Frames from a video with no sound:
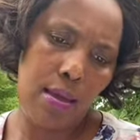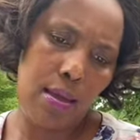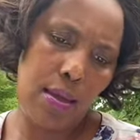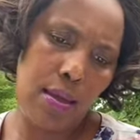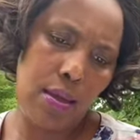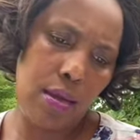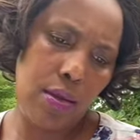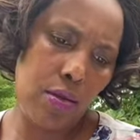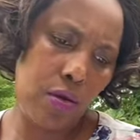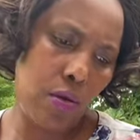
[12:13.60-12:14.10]

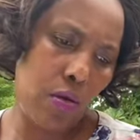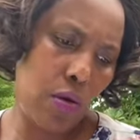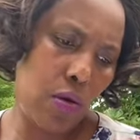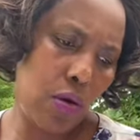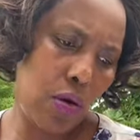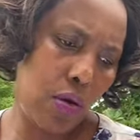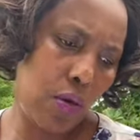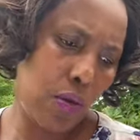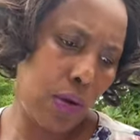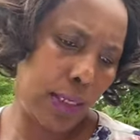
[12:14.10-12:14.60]
is
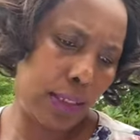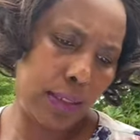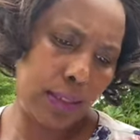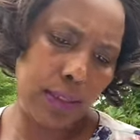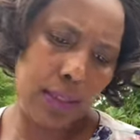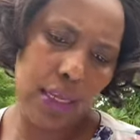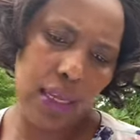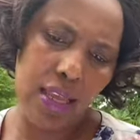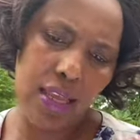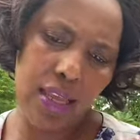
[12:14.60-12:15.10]
called what
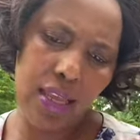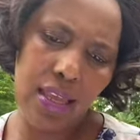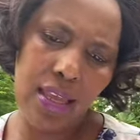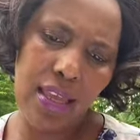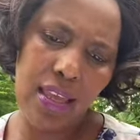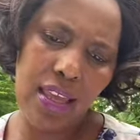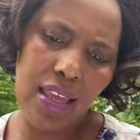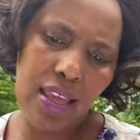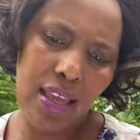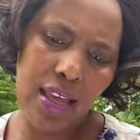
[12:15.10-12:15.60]

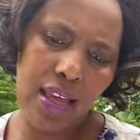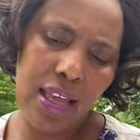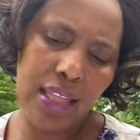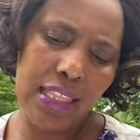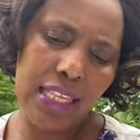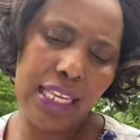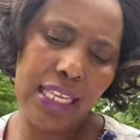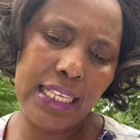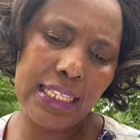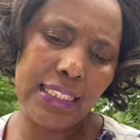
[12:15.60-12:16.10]
i
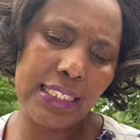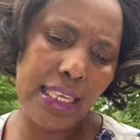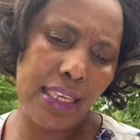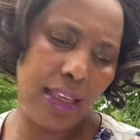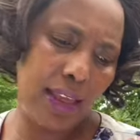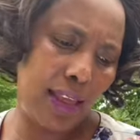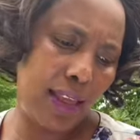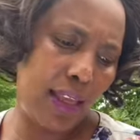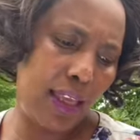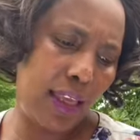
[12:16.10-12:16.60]
think it's
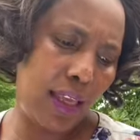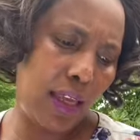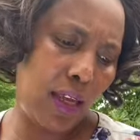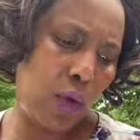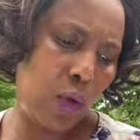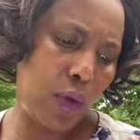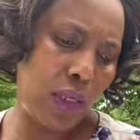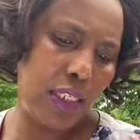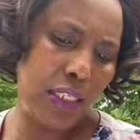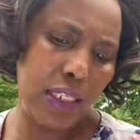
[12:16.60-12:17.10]

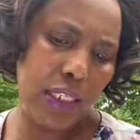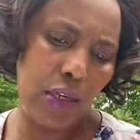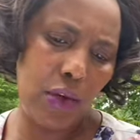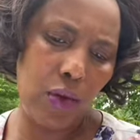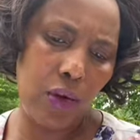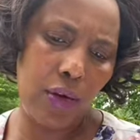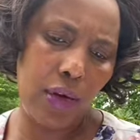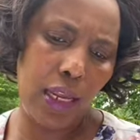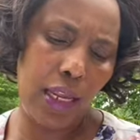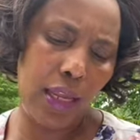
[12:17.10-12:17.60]
equity
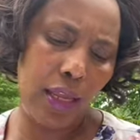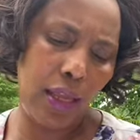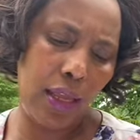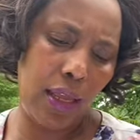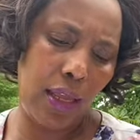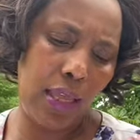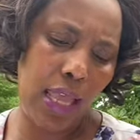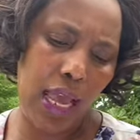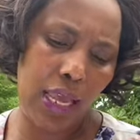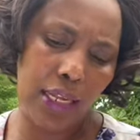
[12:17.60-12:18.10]
or
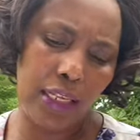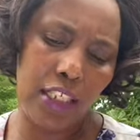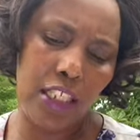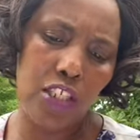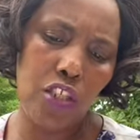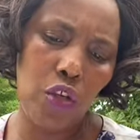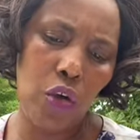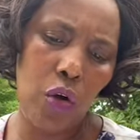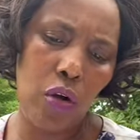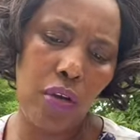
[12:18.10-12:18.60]
yeah it
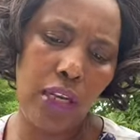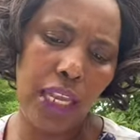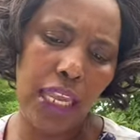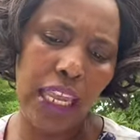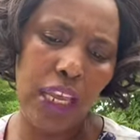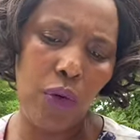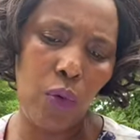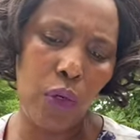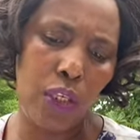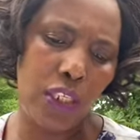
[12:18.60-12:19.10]
is called
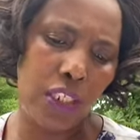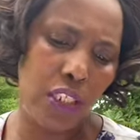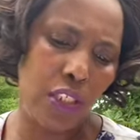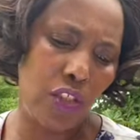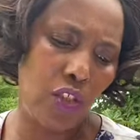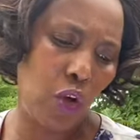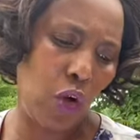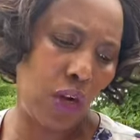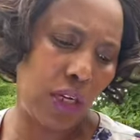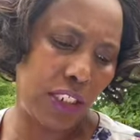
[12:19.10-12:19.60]
equity
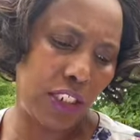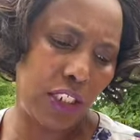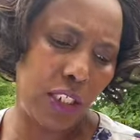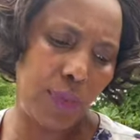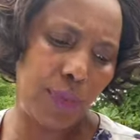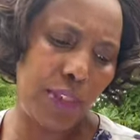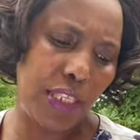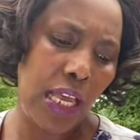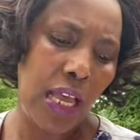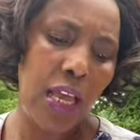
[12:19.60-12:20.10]

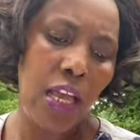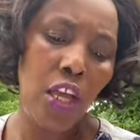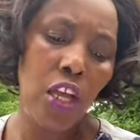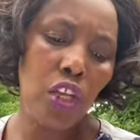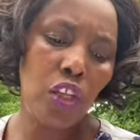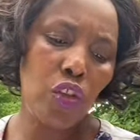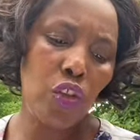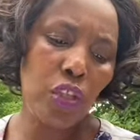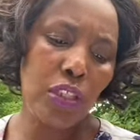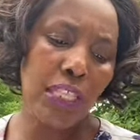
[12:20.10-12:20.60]
scholarships
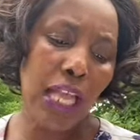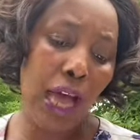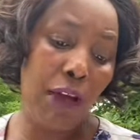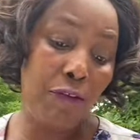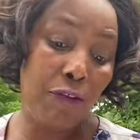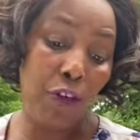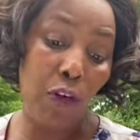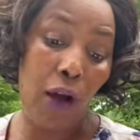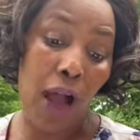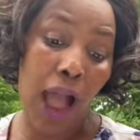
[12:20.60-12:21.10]
those are
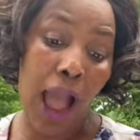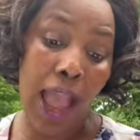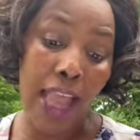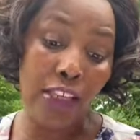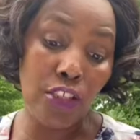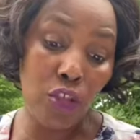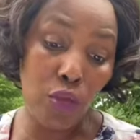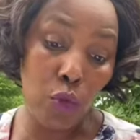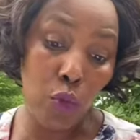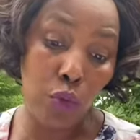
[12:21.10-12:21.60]
for high
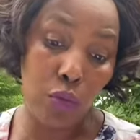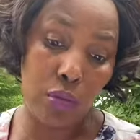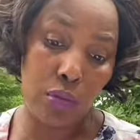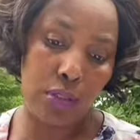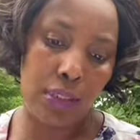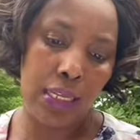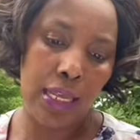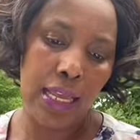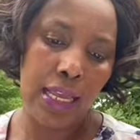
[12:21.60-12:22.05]
schools